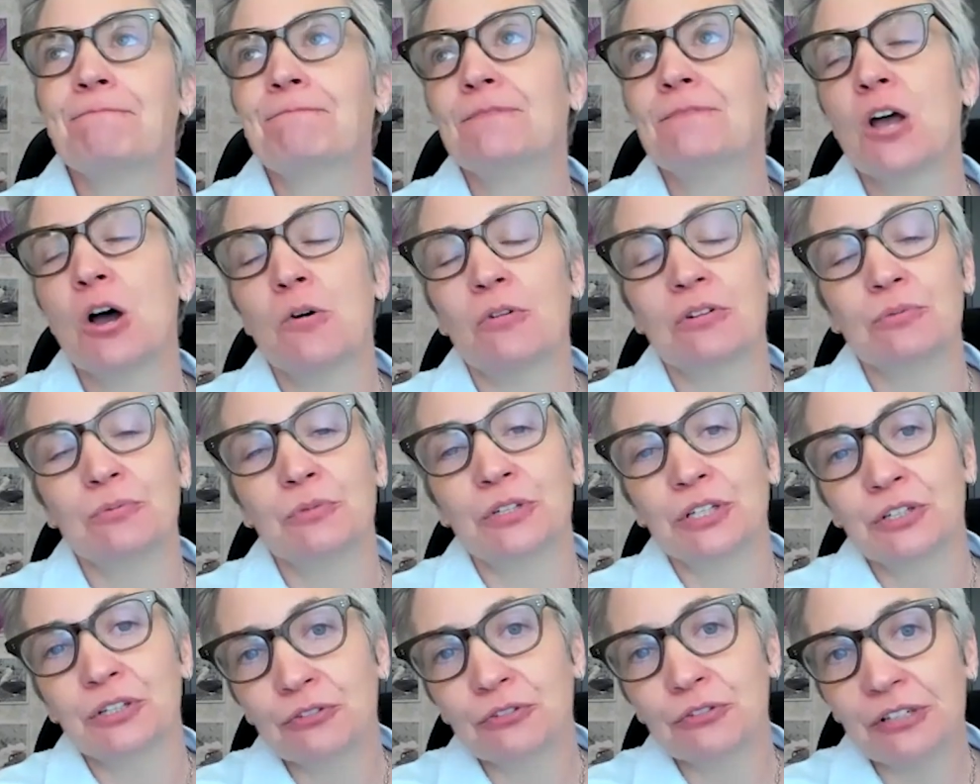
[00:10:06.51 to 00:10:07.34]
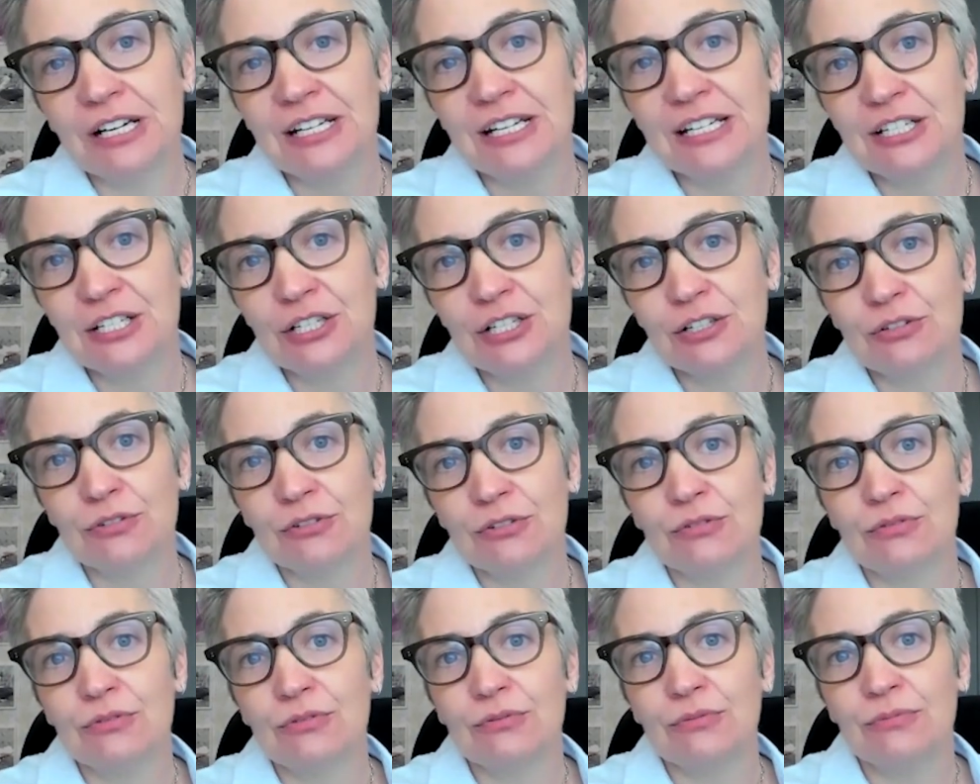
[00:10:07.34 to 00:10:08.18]
no one would agree
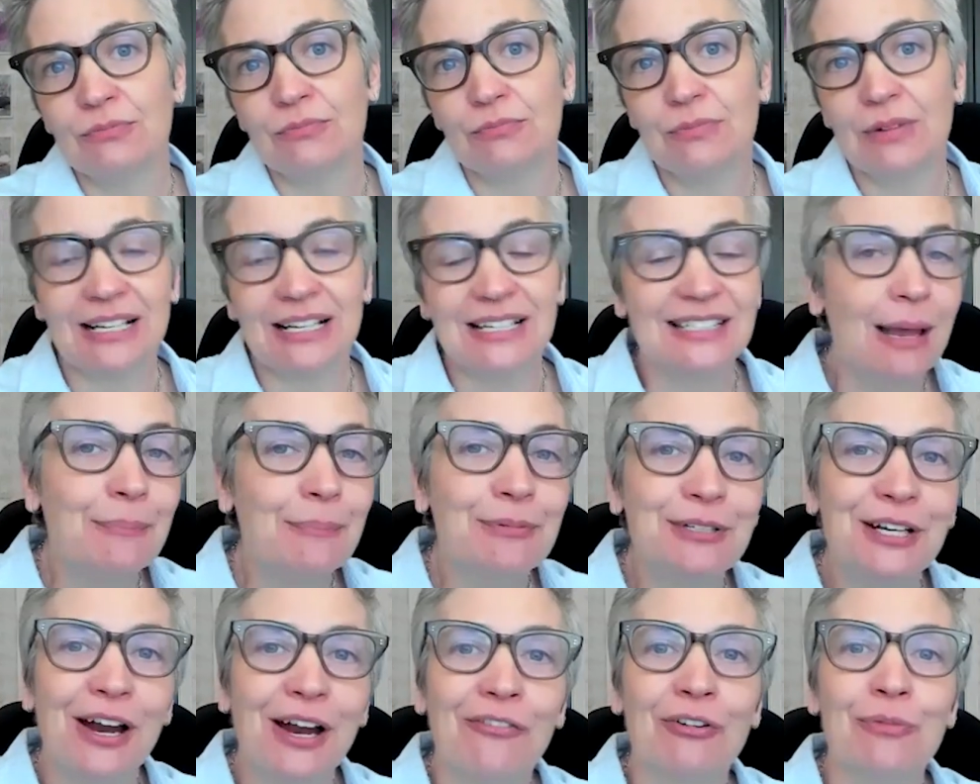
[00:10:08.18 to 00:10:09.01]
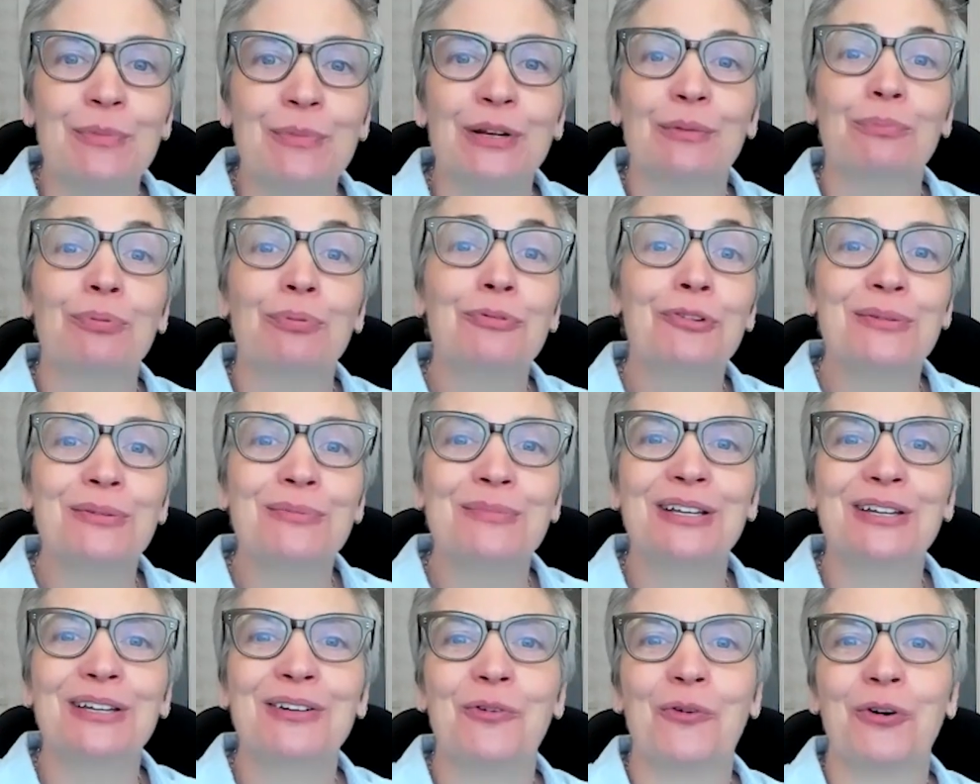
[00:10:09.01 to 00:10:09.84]
to accept government employment